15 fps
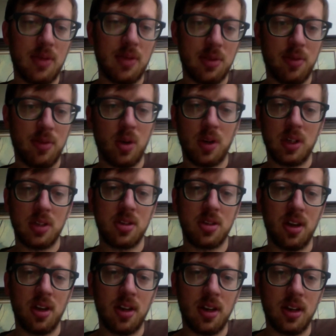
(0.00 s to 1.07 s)
to focus
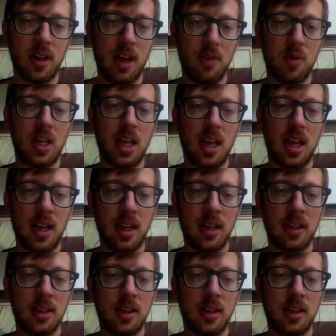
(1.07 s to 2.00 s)
on every day